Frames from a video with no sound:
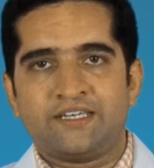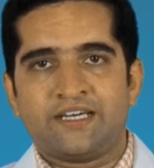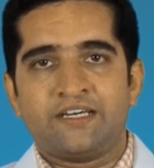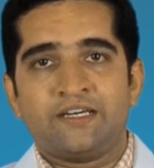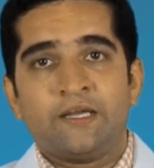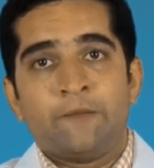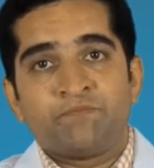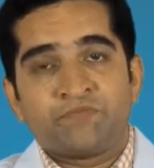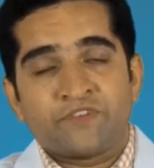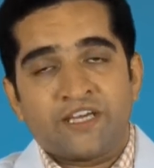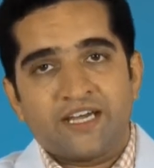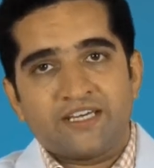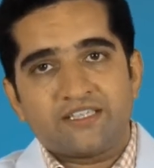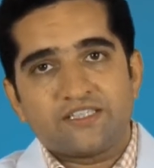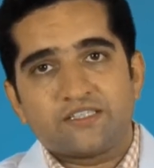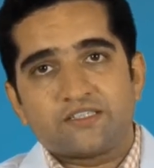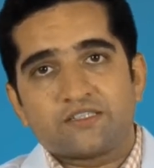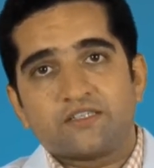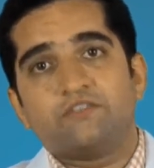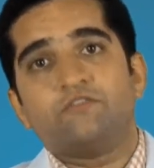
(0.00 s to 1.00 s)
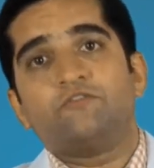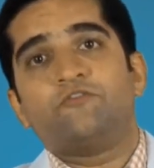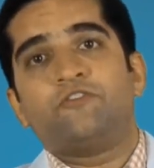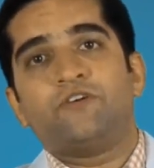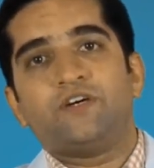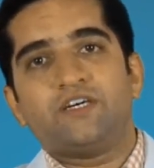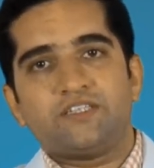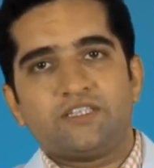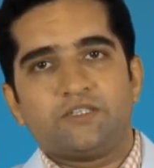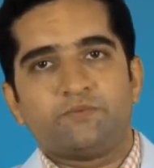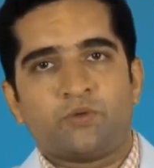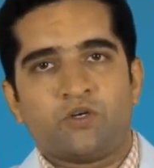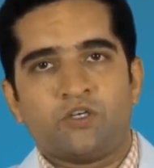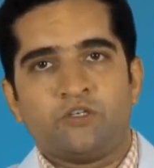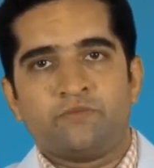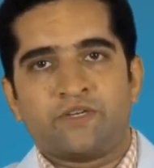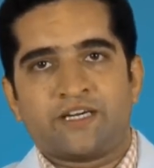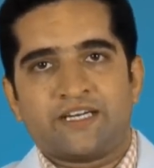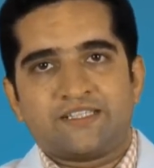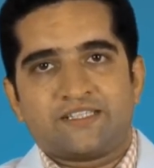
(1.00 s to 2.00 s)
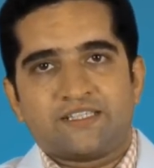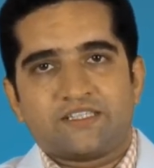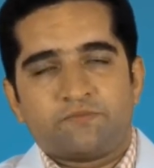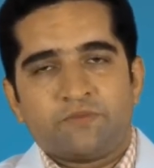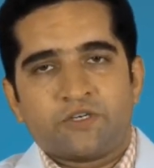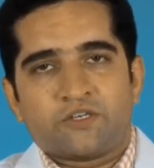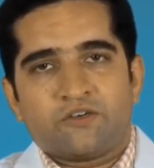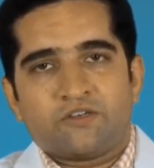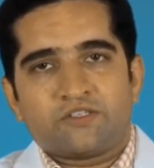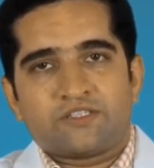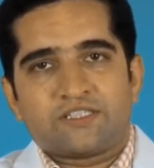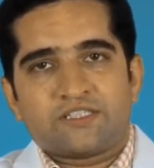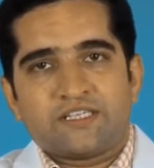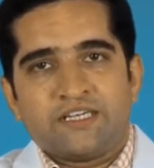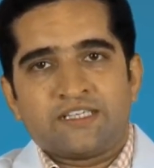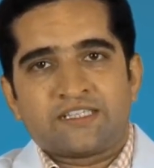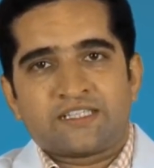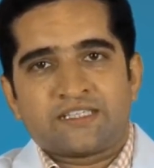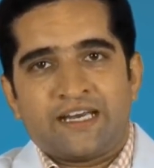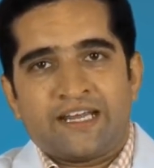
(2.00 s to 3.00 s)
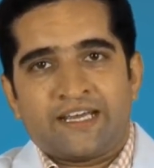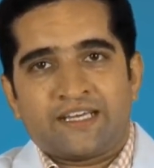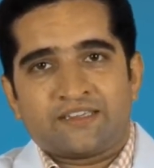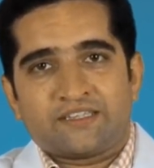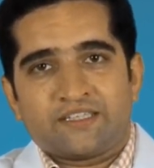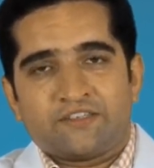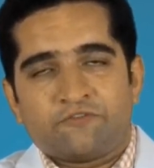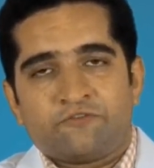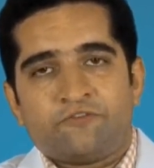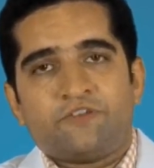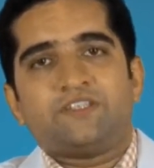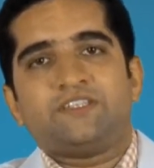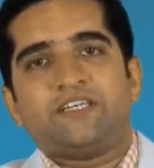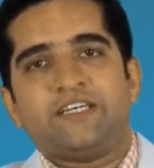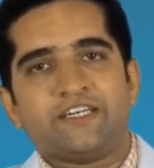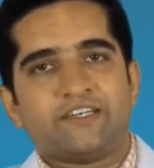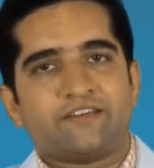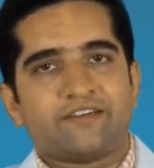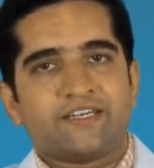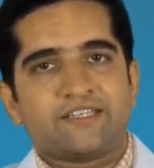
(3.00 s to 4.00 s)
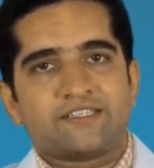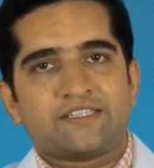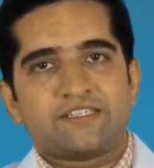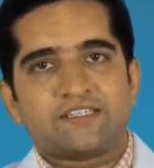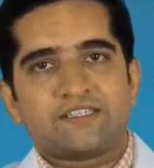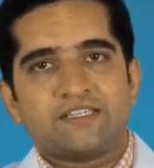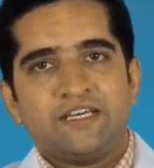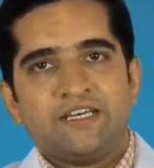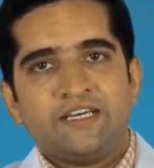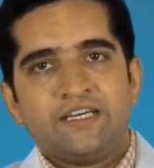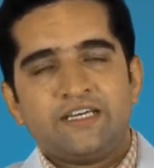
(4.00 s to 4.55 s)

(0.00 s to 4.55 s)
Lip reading: and as it further polymerizes, because its length further increases,